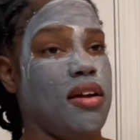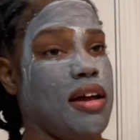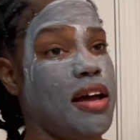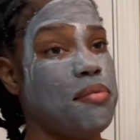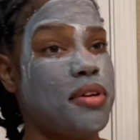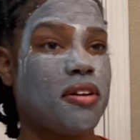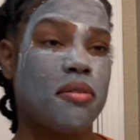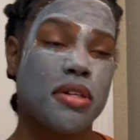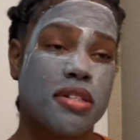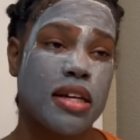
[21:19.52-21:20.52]
I've been on a
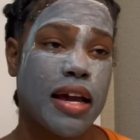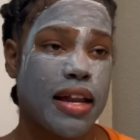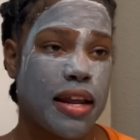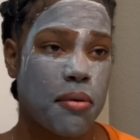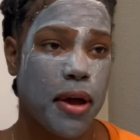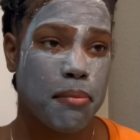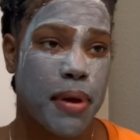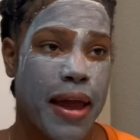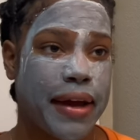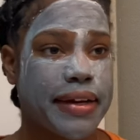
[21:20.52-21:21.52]
mission to gain that weight
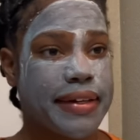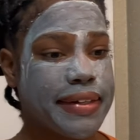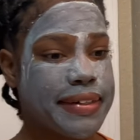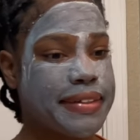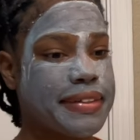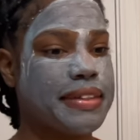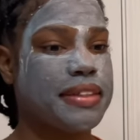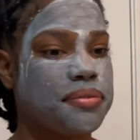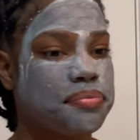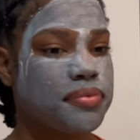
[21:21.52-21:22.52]
back. Uh,
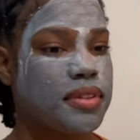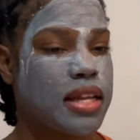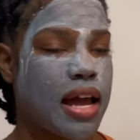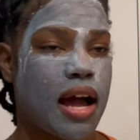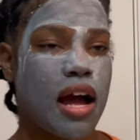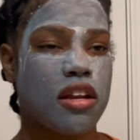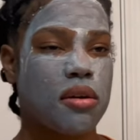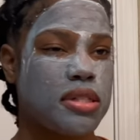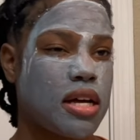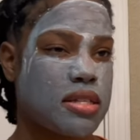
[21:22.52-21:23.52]
now, I know
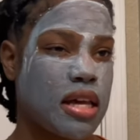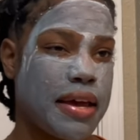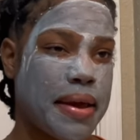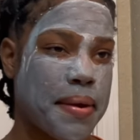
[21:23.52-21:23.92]
what y'all saying.